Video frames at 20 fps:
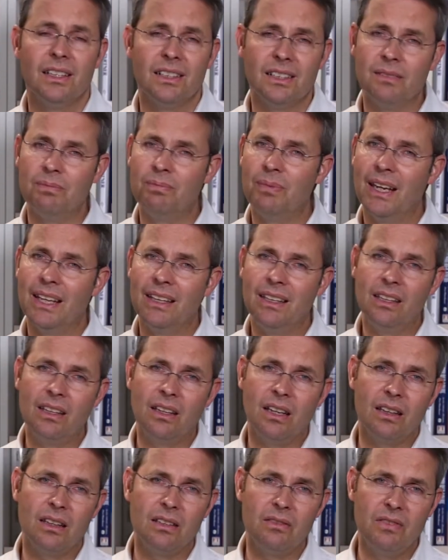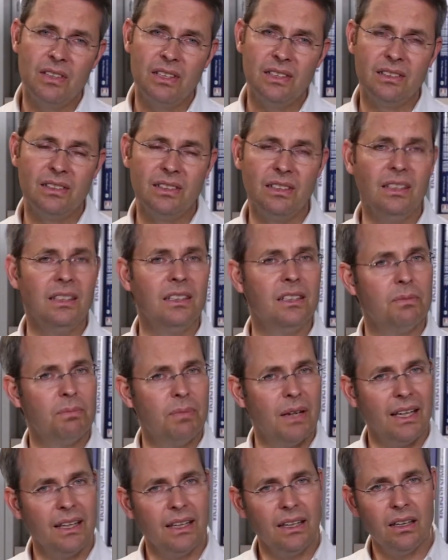depending on the VC,
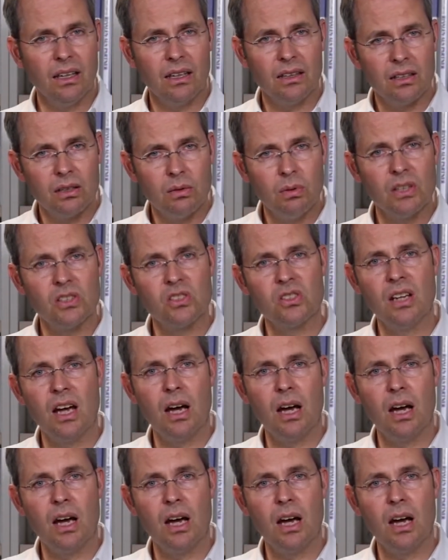depending on the question,